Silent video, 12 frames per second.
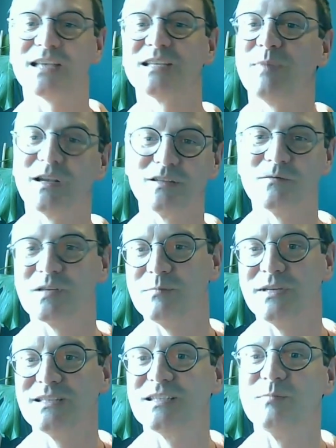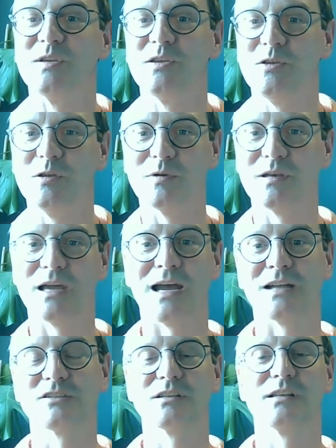aspect of what it means to be human.
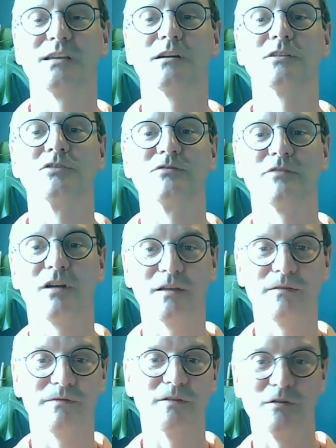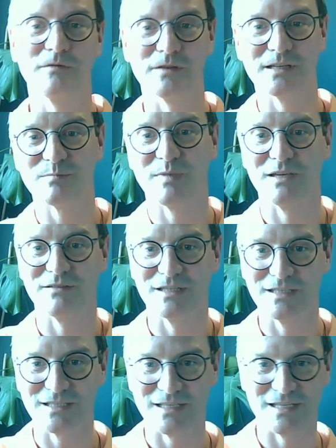Actually, our drive for novel
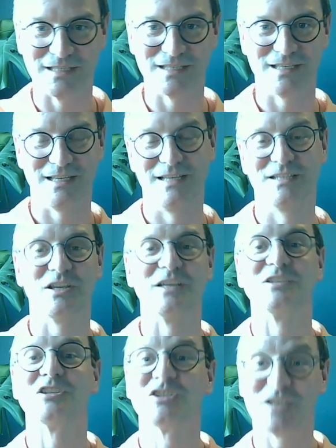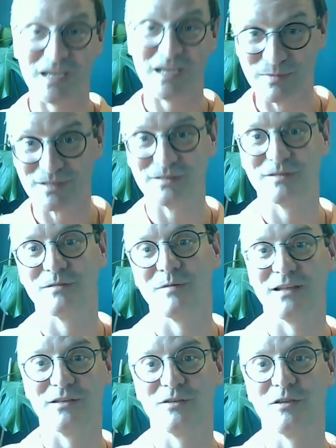experiences has shaped the
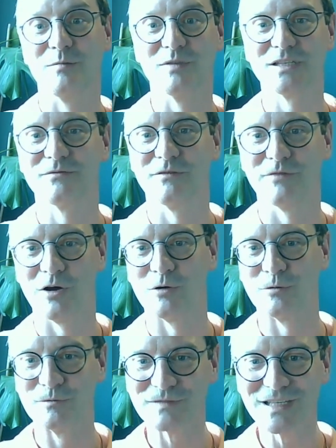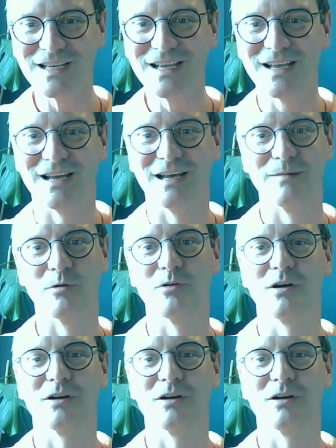way that humans have evolved, or